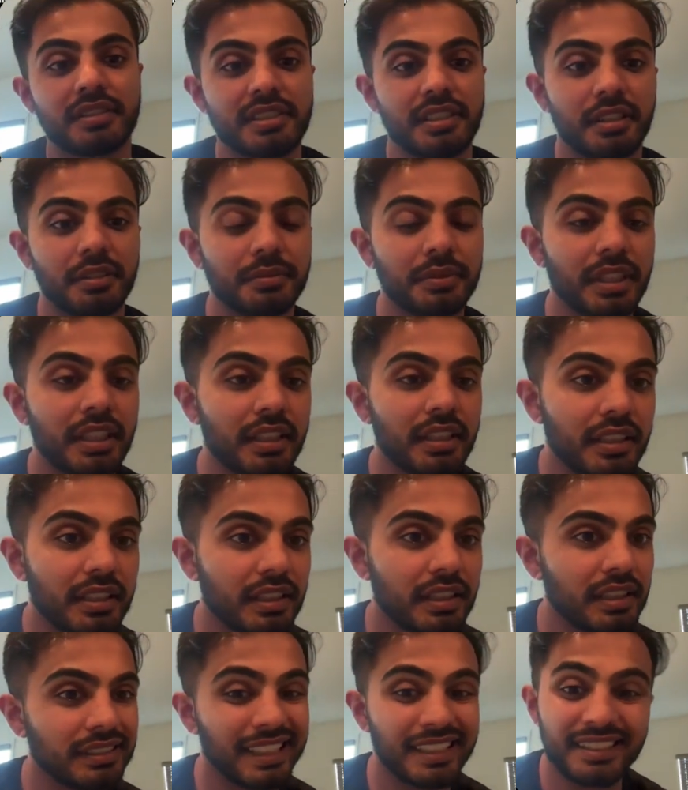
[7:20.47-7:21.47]
So
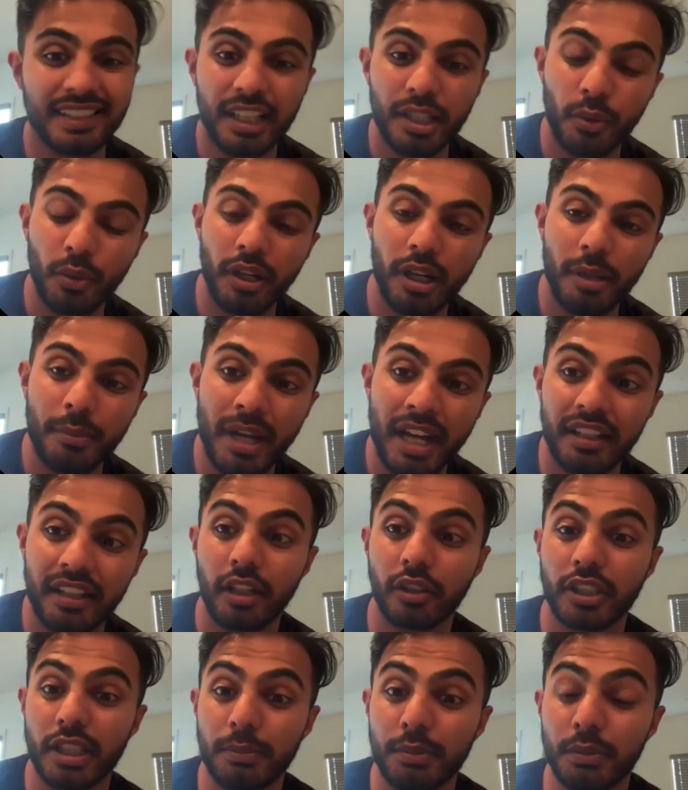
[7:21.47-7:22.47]
that's kind of where I'm at.
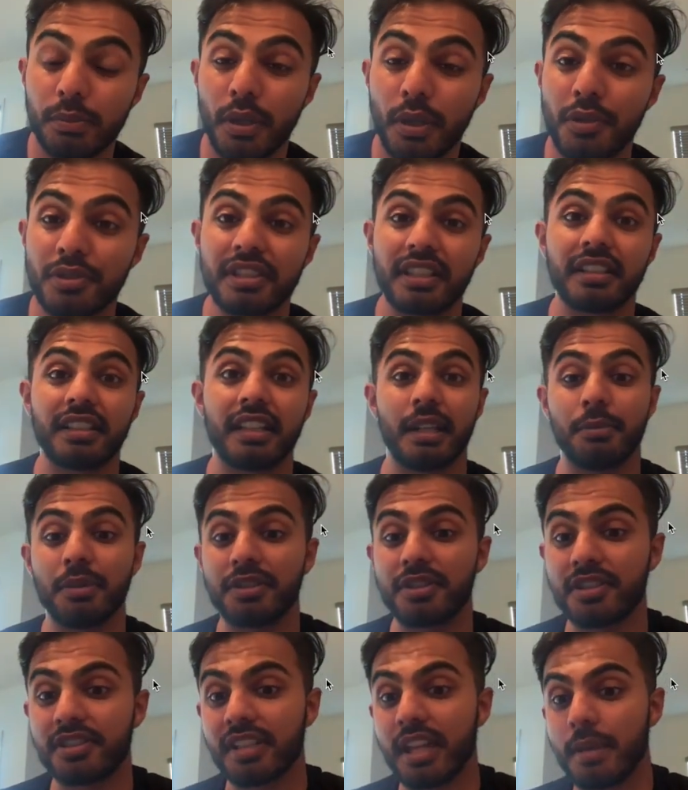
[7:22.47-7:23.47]
I'll keep you posted.
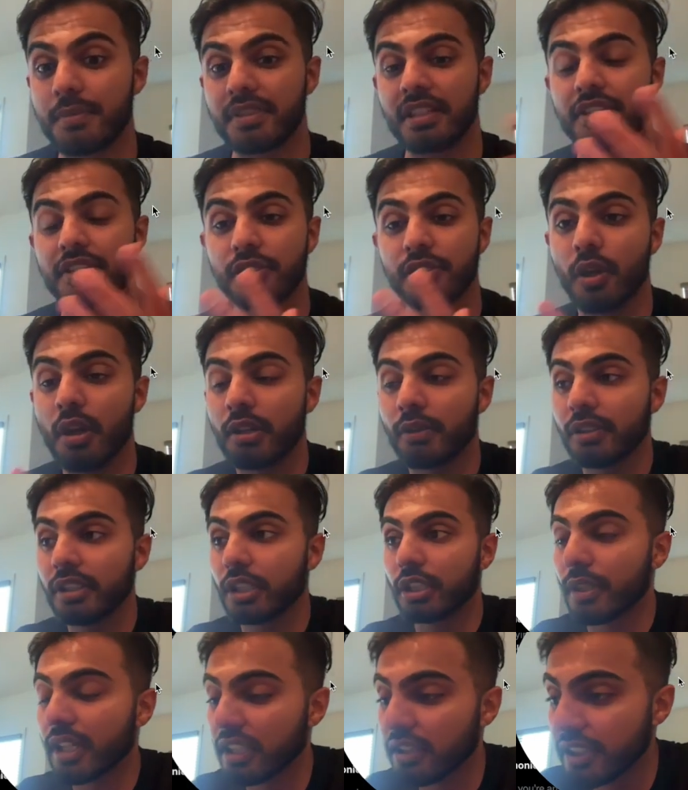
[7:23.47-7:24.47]
Ambitious Labs is growing
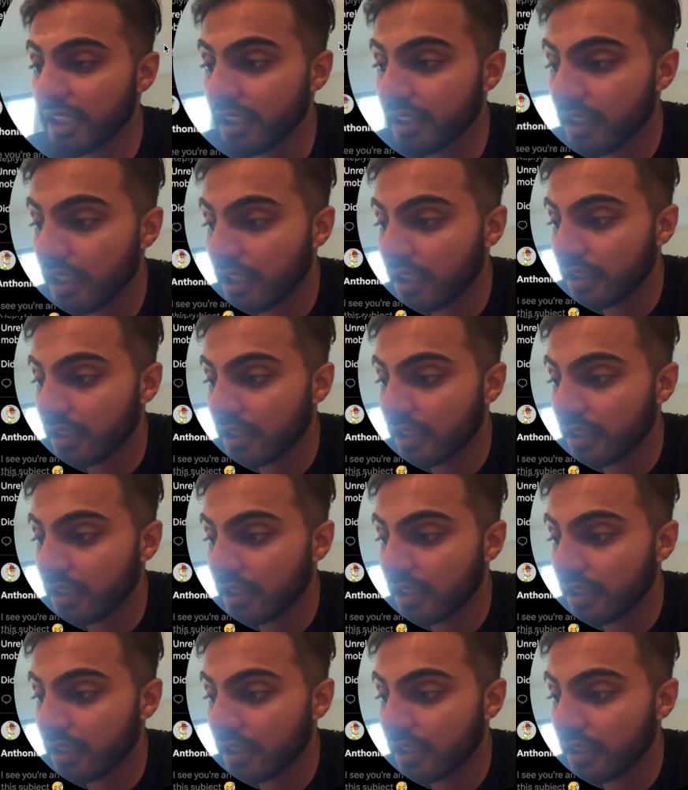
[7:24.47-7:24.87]
really quickly.